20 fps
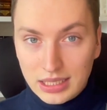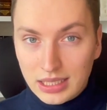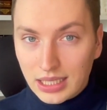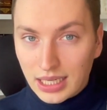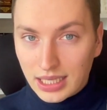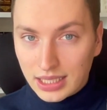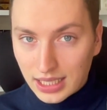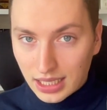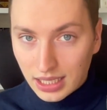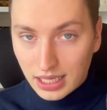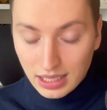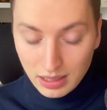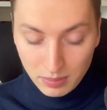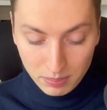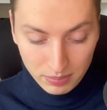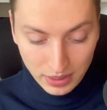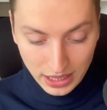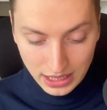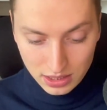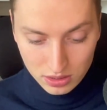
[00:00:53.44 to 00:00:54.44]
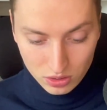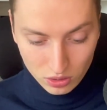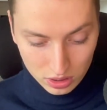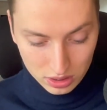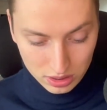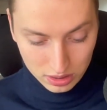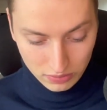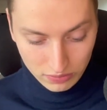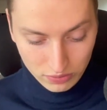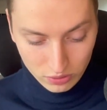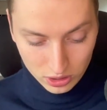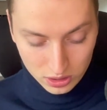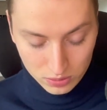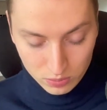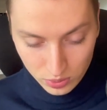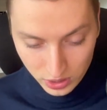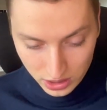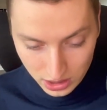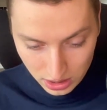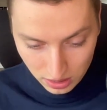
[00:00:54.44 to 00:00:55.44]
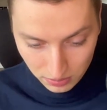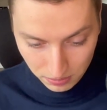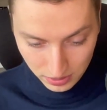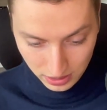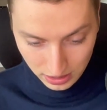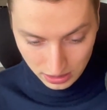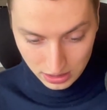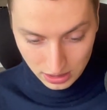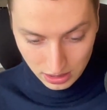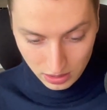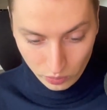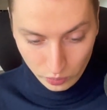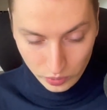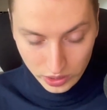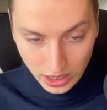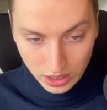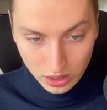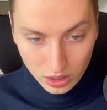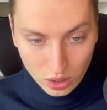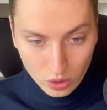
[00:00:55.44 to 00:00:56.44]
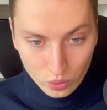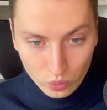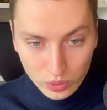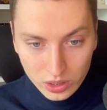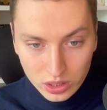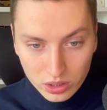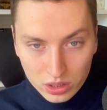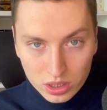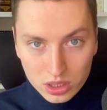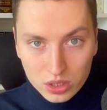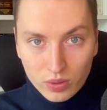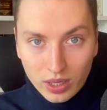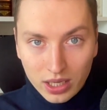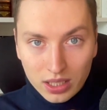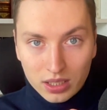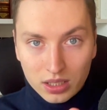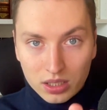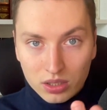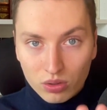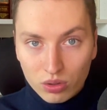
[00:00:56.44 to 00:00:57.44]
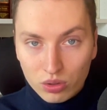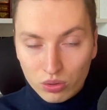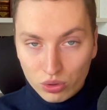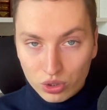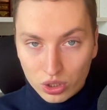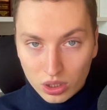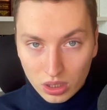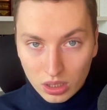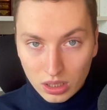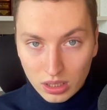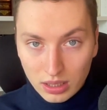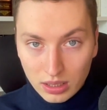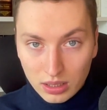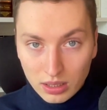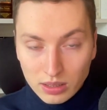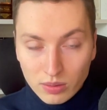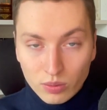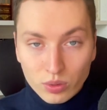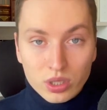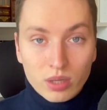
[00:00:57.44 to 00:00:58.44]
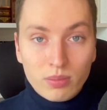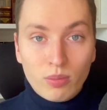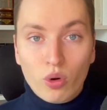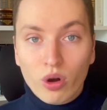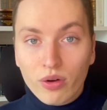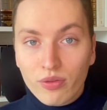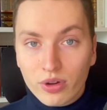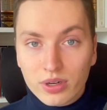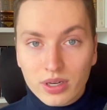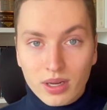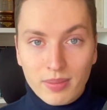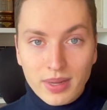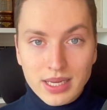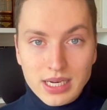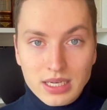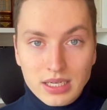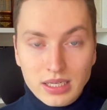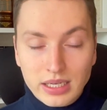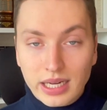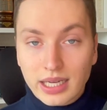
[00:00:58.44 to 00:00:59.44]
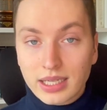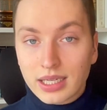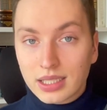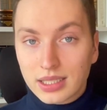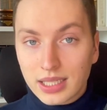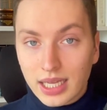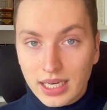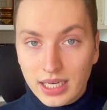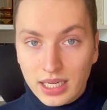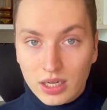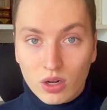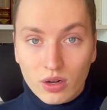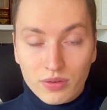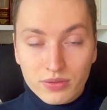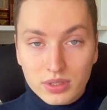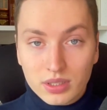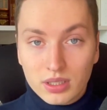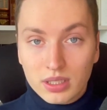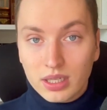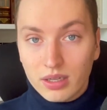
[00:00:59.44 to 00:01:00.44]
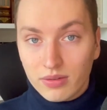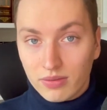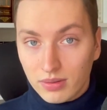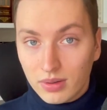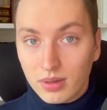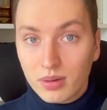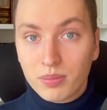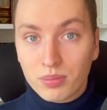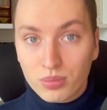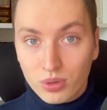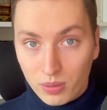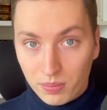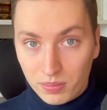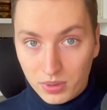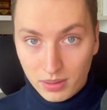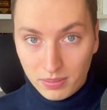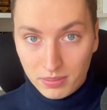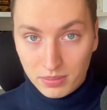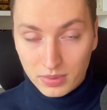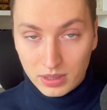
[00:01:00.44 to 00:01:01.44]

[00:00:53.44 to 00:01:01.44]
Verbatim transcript: And then, based on the first principles, we can reconstruct the solution with a more fundamental understanding of the given problem.